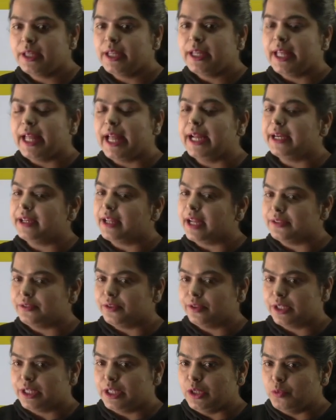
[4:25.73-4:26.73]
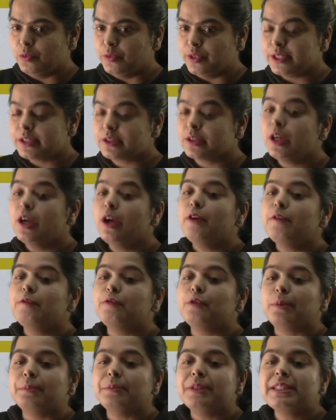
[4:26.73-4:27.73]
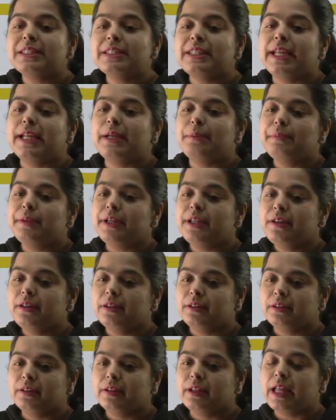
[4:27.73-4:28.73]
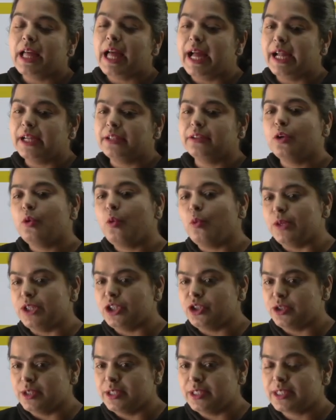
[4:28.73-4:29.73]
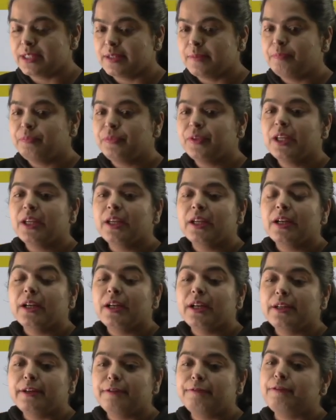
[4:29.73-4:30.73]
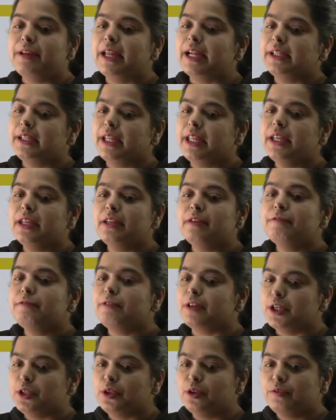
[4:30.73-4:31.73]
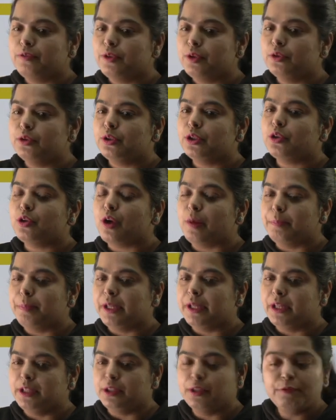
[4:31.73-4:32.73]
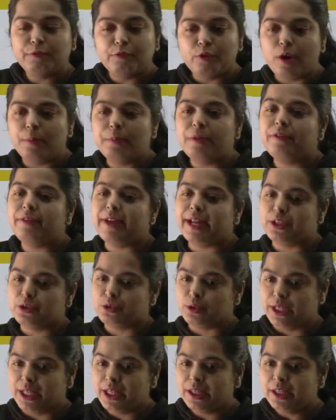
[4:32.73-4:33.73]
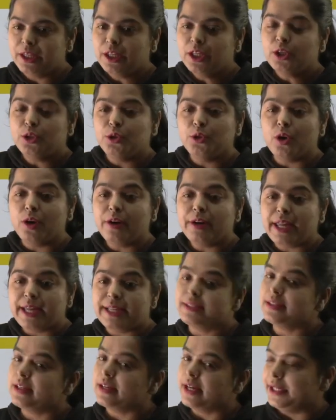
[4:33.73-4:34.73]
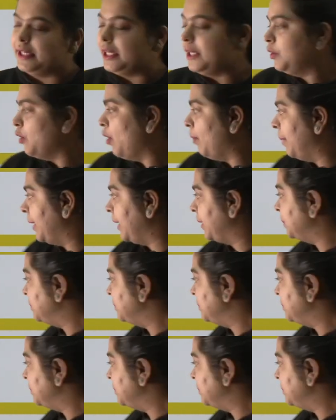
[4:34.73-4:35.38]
and other keywords from the statement and the questions reflecting in front of you in the topic in the form of actually your essay writing topic.